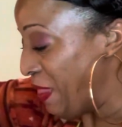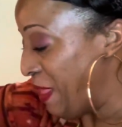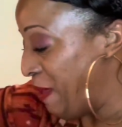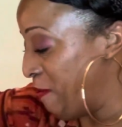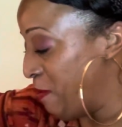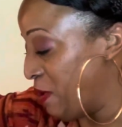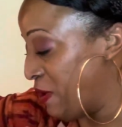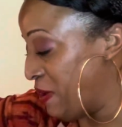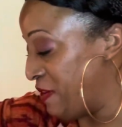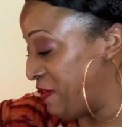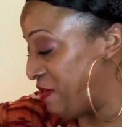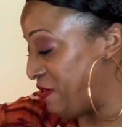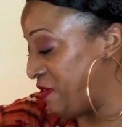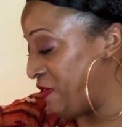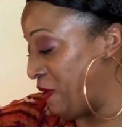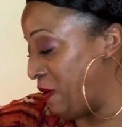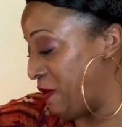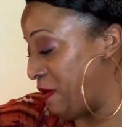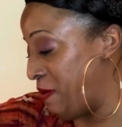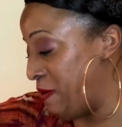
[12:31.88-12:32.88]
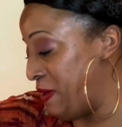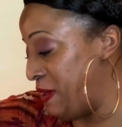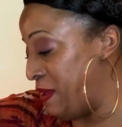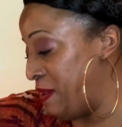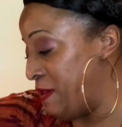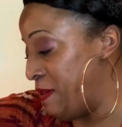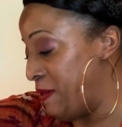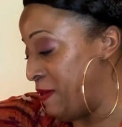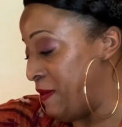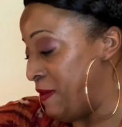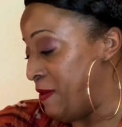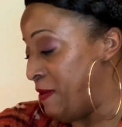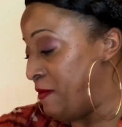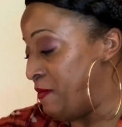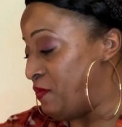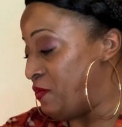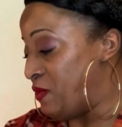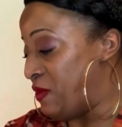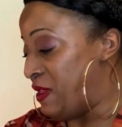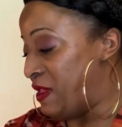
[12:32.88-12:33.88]
We're gonna stir it.
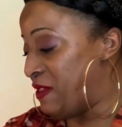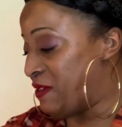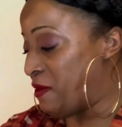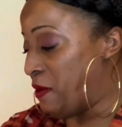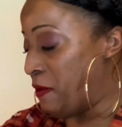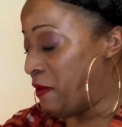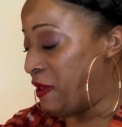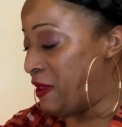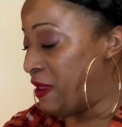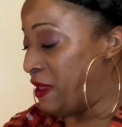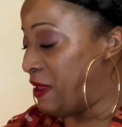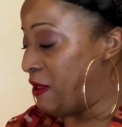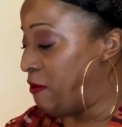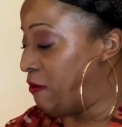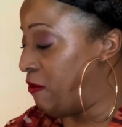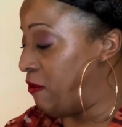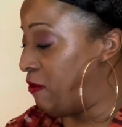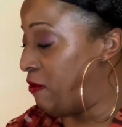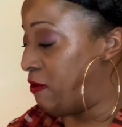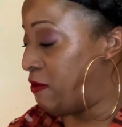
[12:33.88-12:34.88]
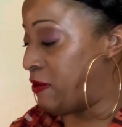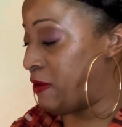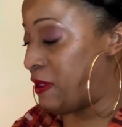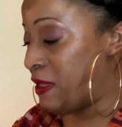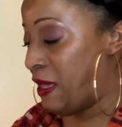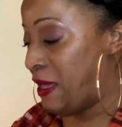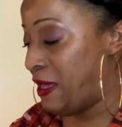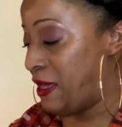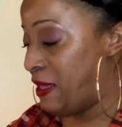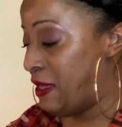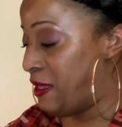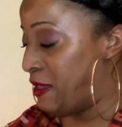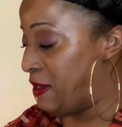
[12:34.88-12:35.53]
It's gonna be, oh God.